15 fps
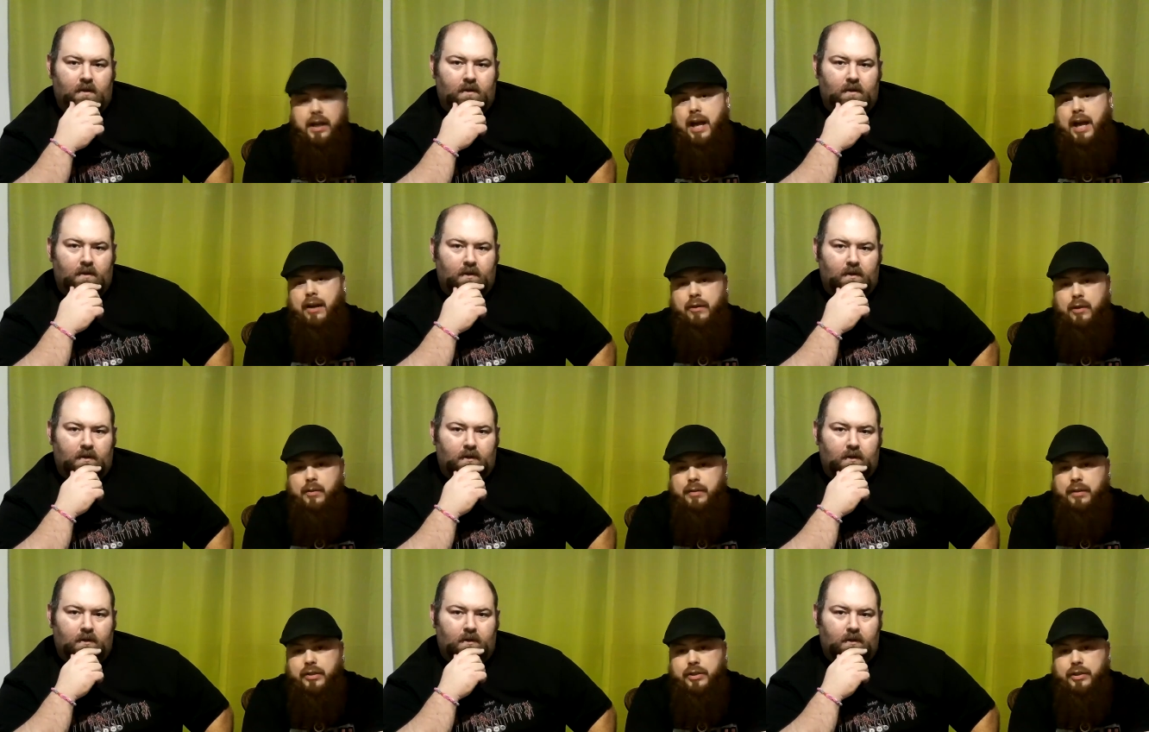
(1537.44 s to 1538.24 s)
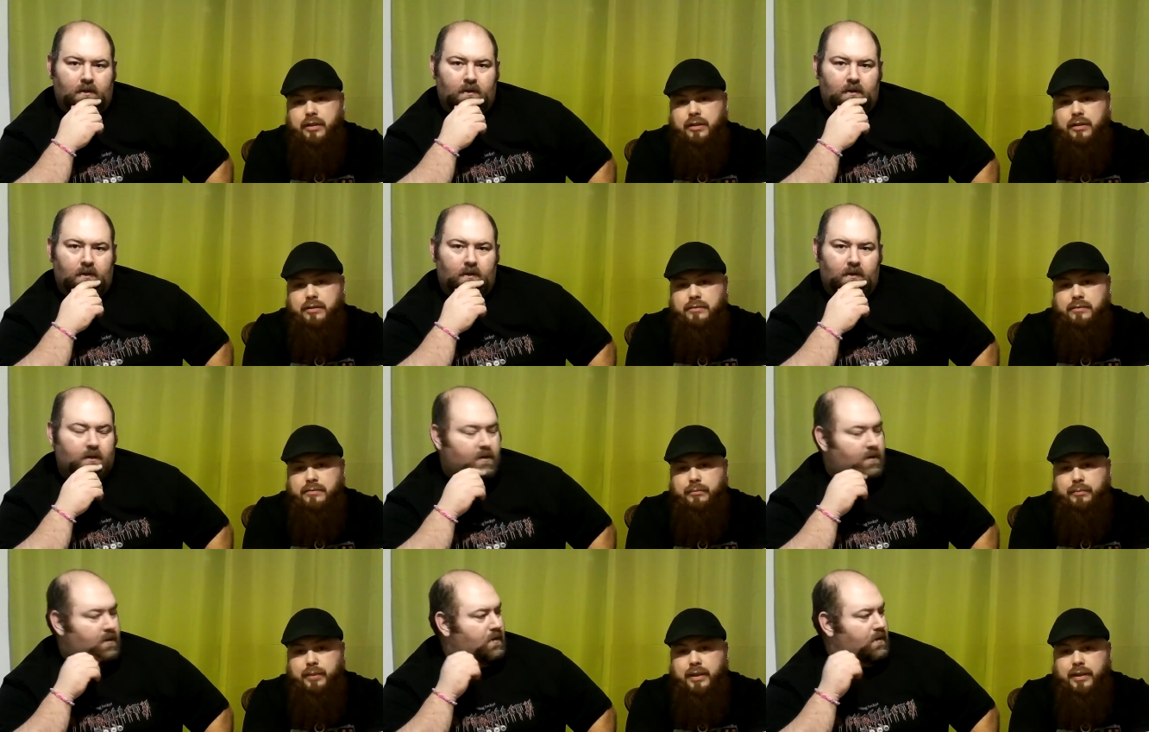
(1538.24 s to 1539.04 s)
Speaker 1: I don't know about y'all,
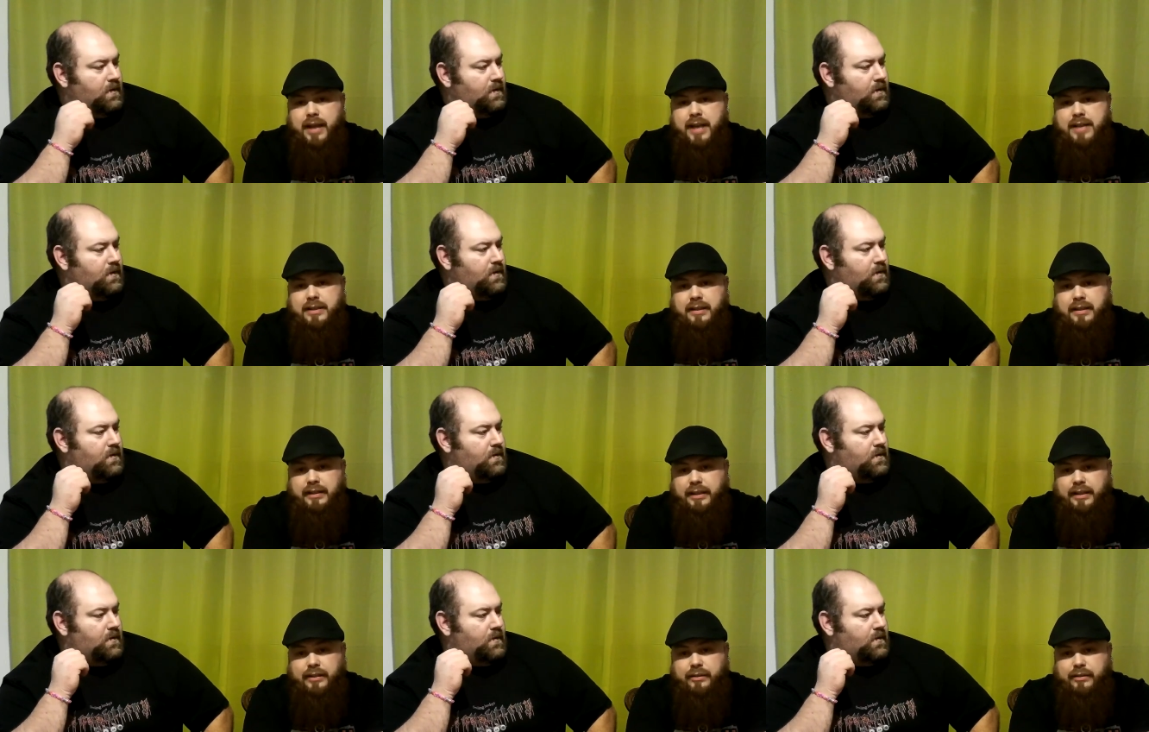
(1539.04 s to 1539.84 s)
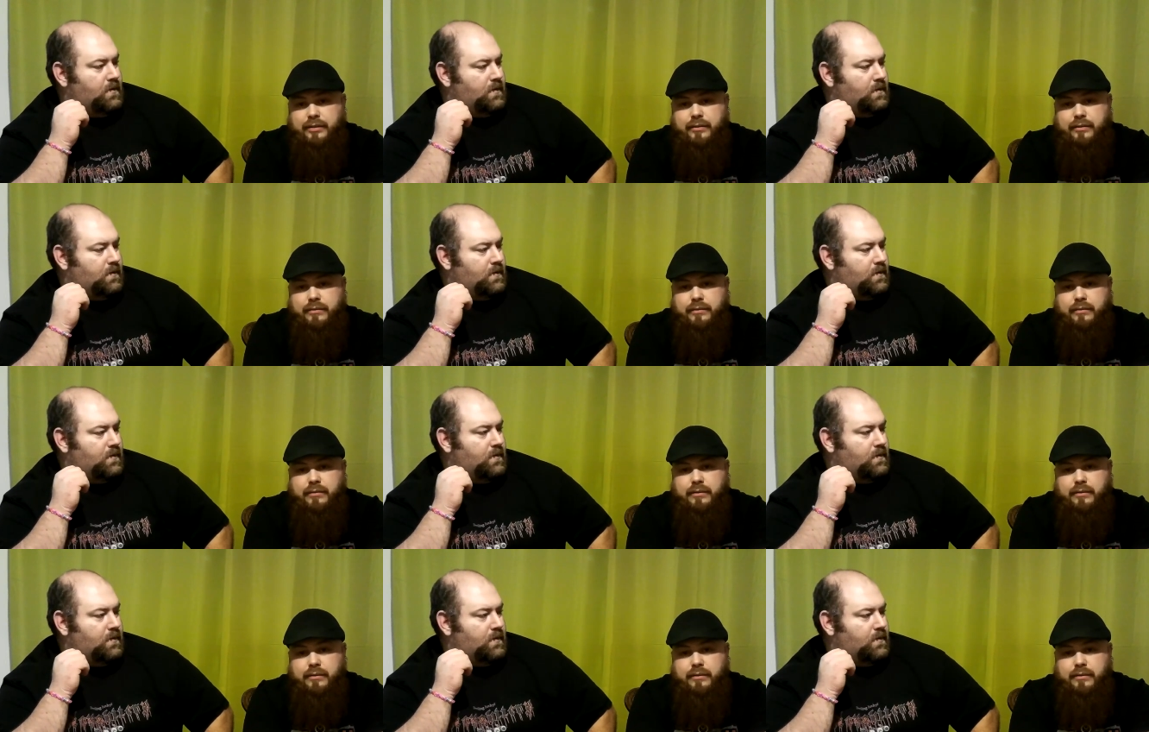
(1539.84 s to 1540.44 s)
but as a collector,